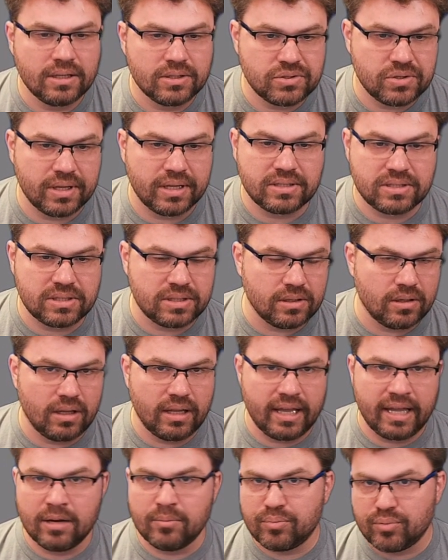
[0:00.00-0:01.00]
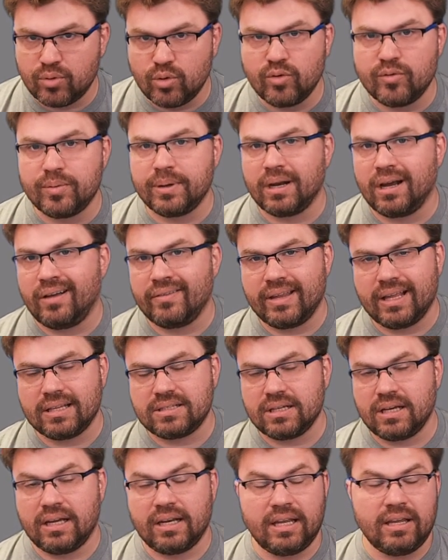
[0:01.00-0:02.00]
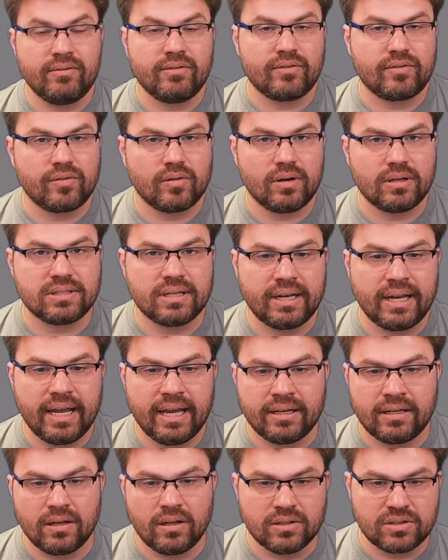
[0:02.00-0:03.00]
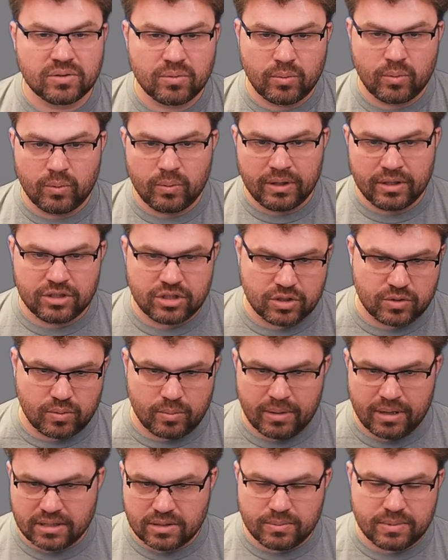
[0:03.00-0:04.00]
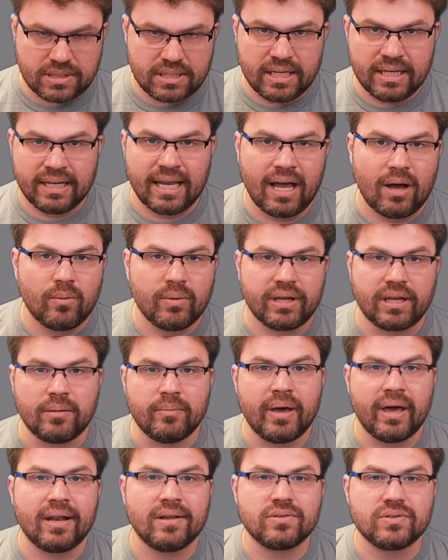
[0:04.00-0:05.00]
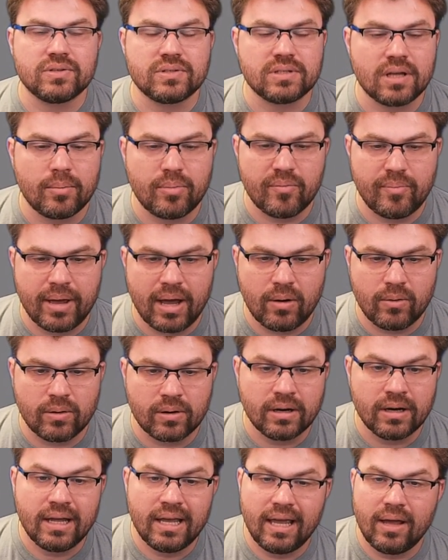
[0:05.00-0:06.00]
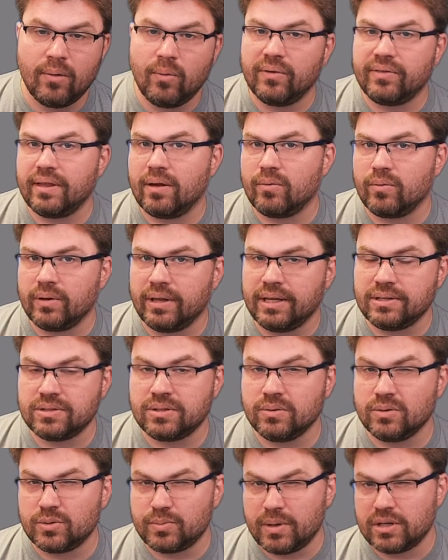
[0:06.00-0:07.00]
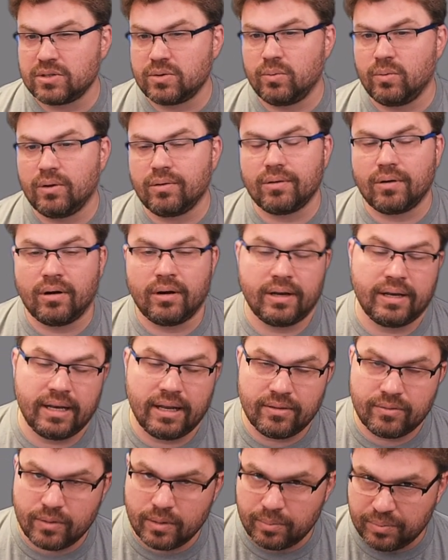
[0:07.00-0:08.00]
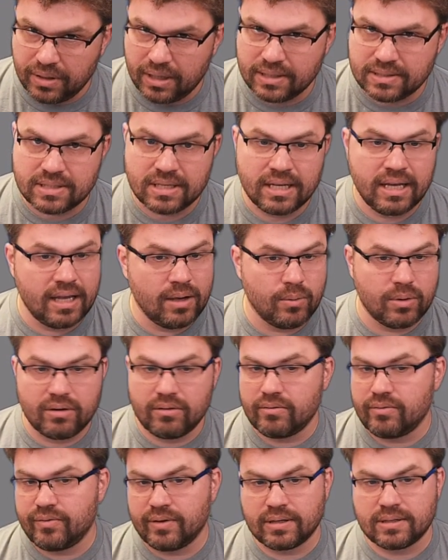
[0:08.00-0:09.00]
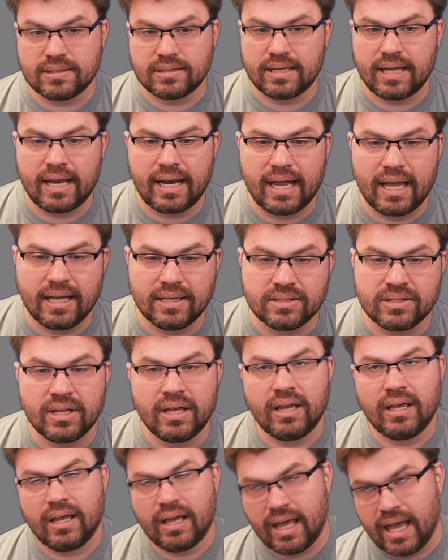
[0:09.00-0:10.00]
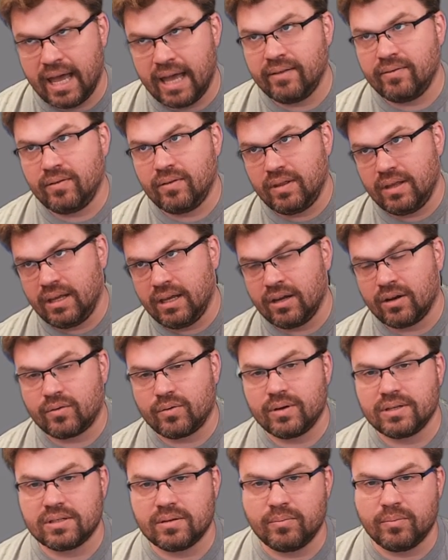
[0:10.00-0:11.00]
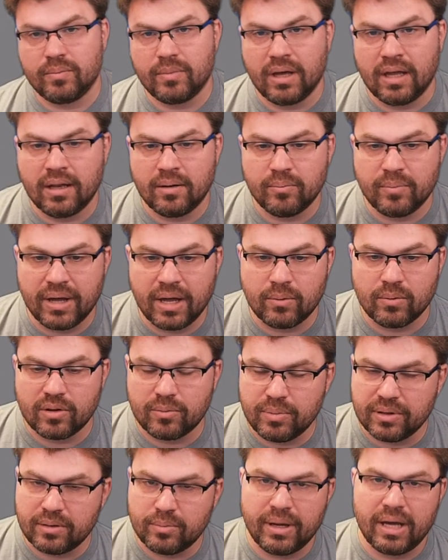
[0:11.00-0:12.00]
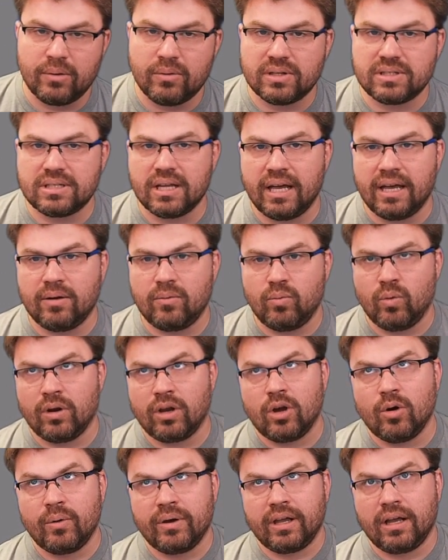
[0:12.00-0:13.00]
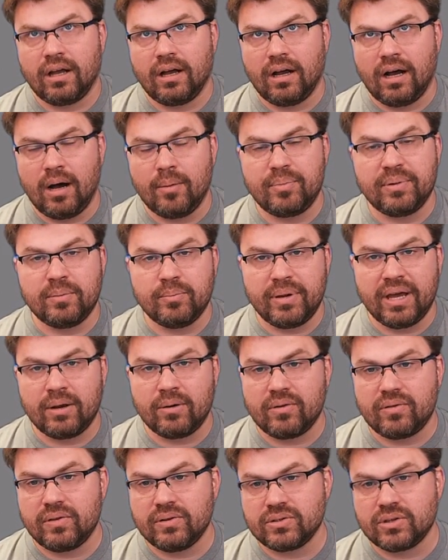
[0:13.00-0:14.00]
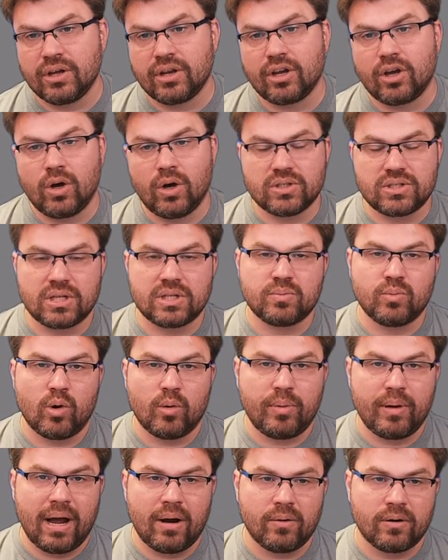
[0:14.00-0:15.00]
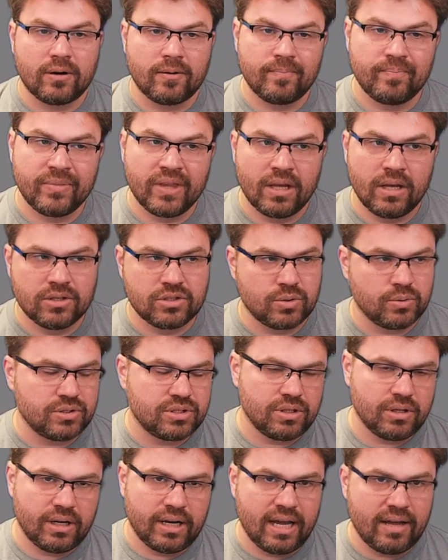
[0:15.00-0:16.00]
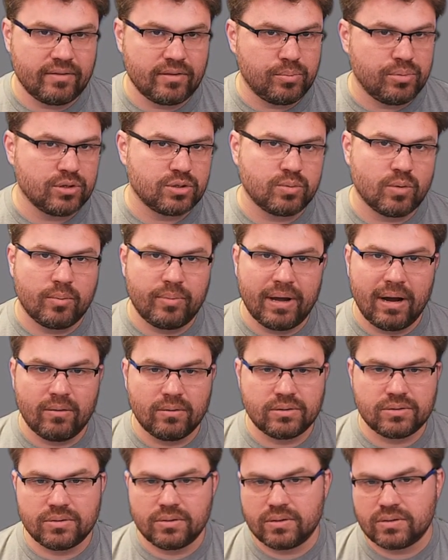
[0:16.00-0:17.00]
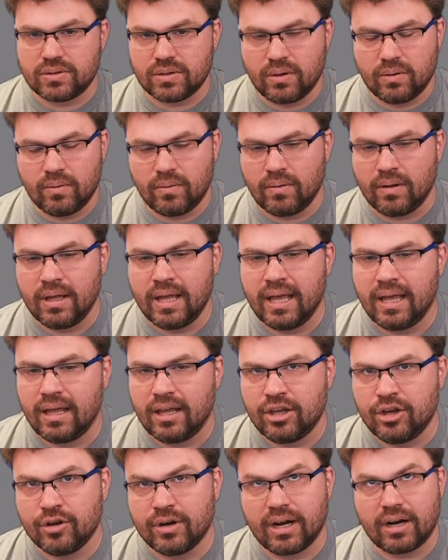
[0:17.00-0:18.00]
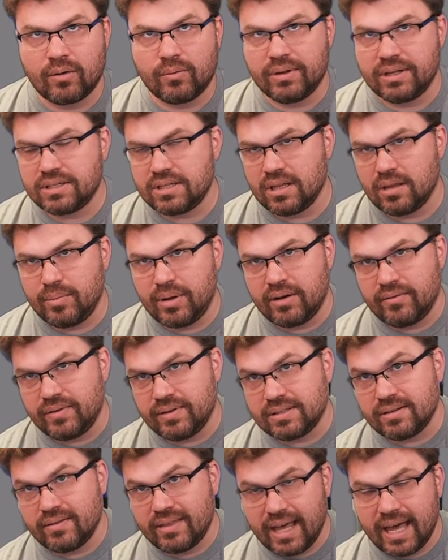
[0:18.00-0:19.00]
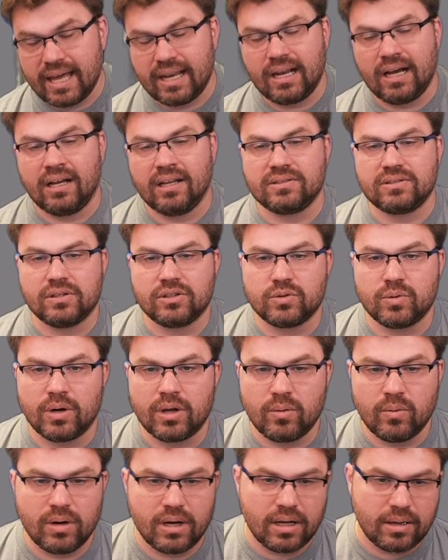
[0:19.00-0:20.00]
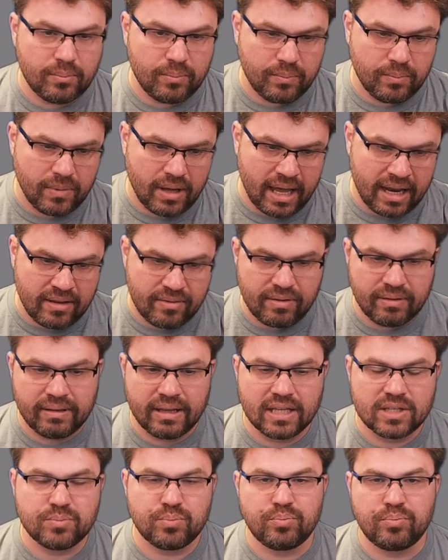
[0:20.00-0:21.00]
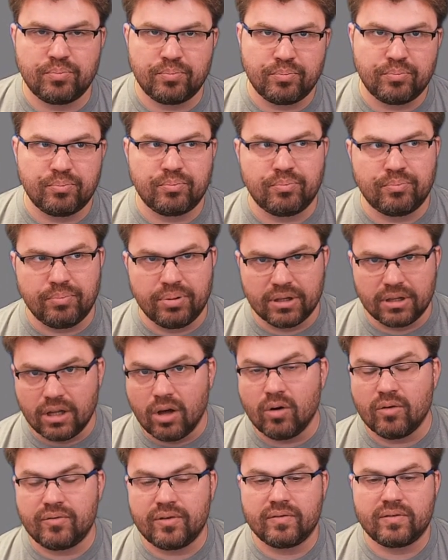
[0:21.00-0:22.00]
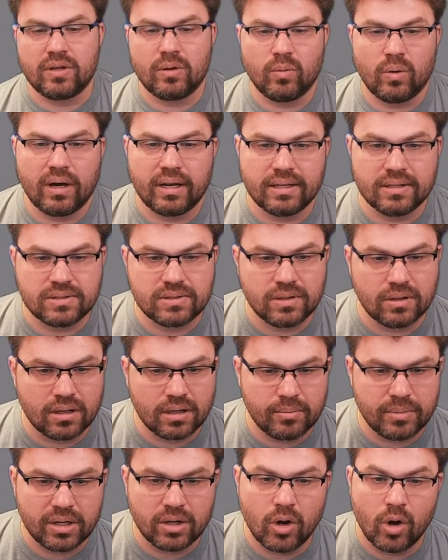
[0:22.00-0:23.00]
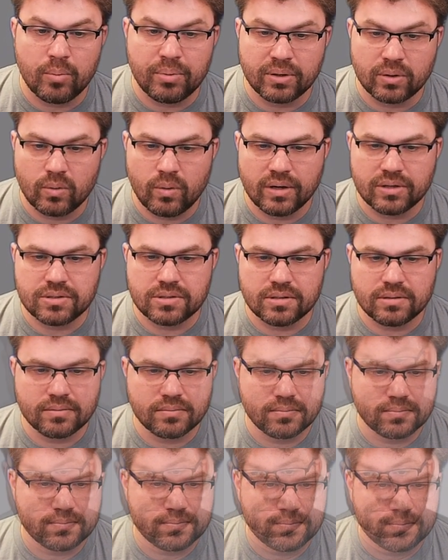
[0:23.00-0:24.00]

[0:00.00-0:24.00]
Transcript: So that's still an improvement on that side, even for us on handhelds. So it just remains to be seen how we can manage this type of power and what that relates to, especially with R D N A three plus and whatever fixes that has and the increase in, in bandwidth. But the bandwidth side, when going up in bandwidth, is going to cost us more power. So we're still going to have to push more power into it. So you're not going to really see the benefits of that until twenty watt. Anything that's below fifteen watt is still going to be an open question.